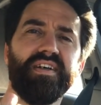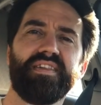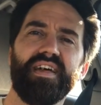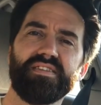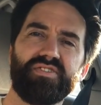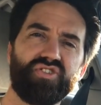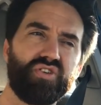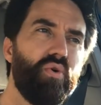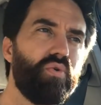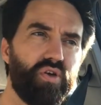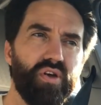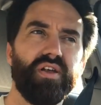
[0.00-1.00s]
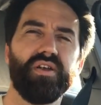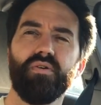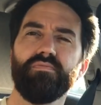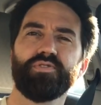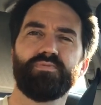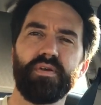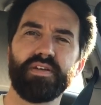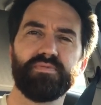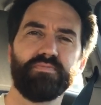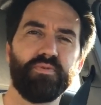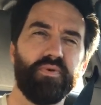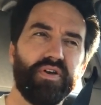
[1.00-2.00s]
that's so good it almost makes
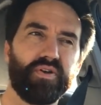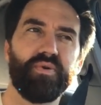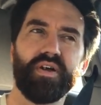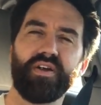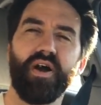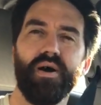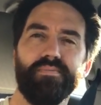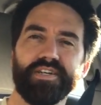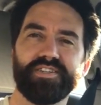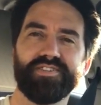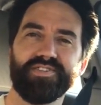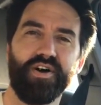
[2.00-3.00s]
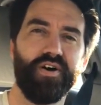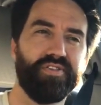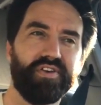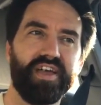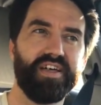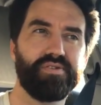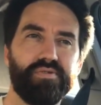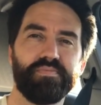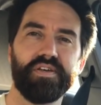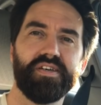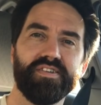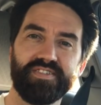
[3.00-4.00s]
me want to quit comics altogether
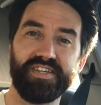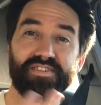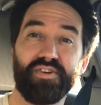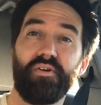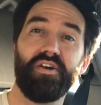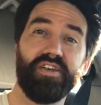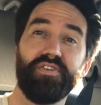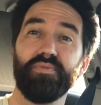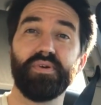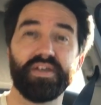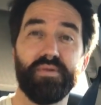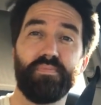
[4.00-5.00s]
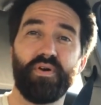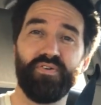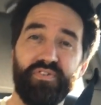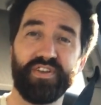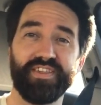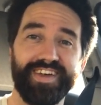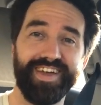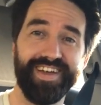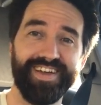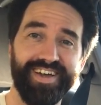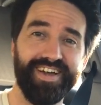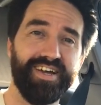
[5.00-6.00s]
because he's already doing it
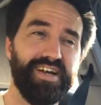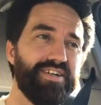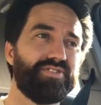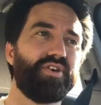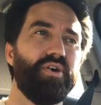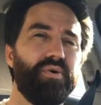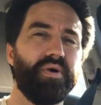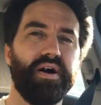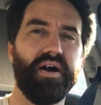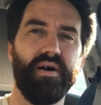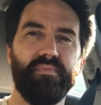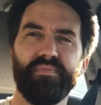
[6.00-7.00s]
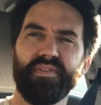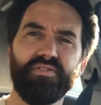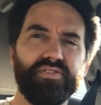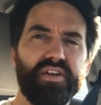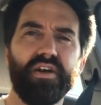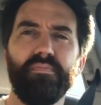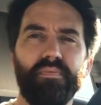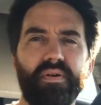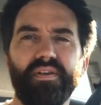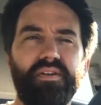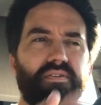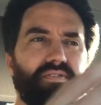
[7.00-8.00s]
perfectly. So there's a couple,
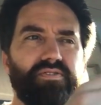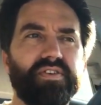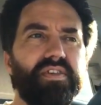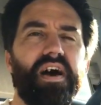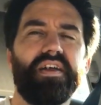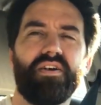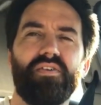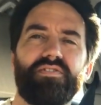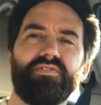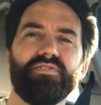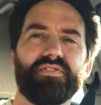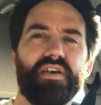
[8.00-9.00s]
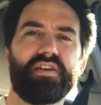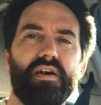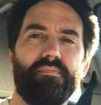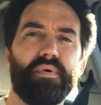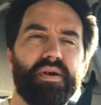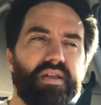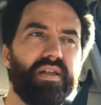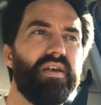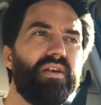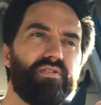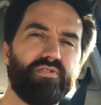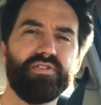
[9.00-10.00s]
you know, there's a lot of cartoonists like that, but
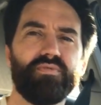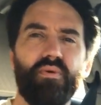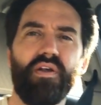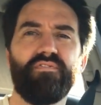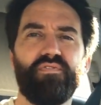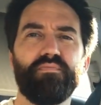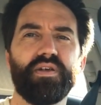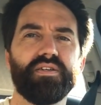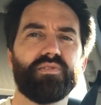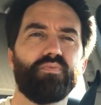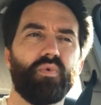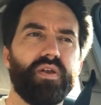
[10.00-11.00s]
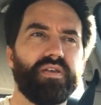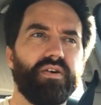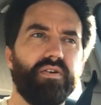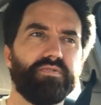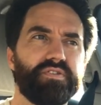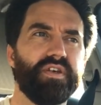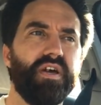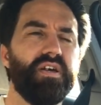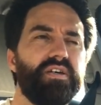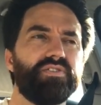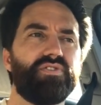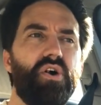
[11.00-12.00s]
Chris Ware for me is one of those.
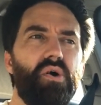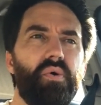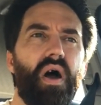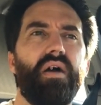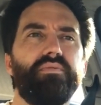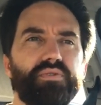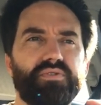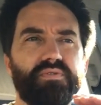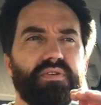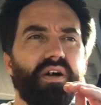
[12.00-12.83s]
So I was,